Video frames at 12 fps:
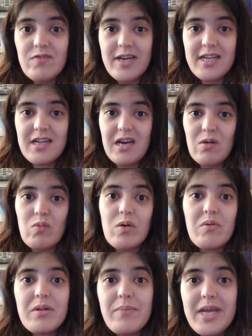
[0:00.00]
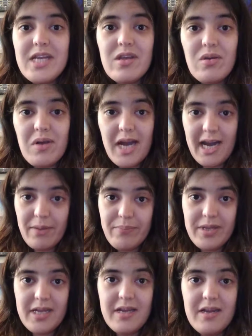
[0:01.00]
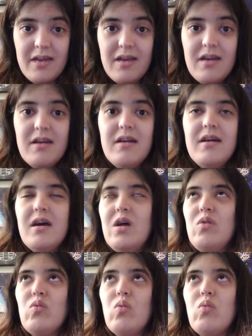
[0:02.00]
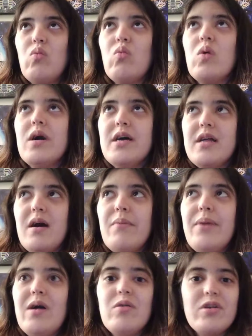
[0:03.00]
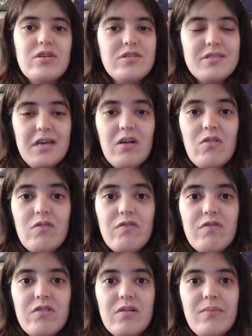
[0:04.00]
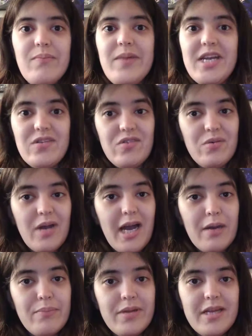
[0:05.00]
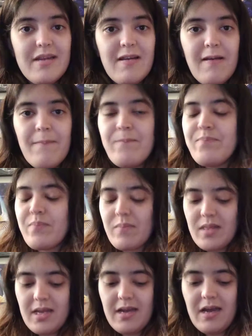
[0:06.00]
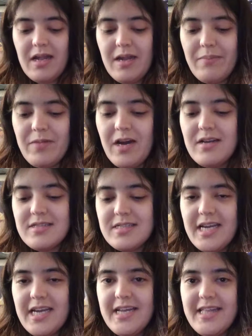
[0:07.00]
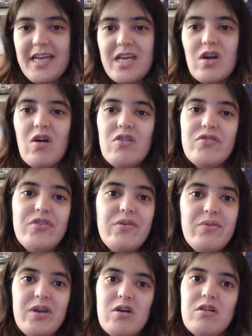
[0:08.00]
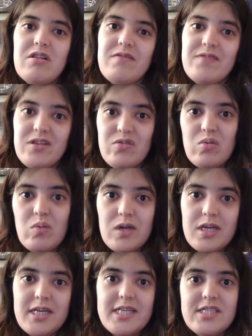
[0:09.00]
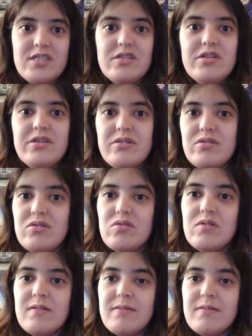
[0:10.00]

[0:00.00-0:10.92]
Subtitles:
right now? What would make you happy? And what about yourself makes you happy? And I'm not saying like doing all of this work is to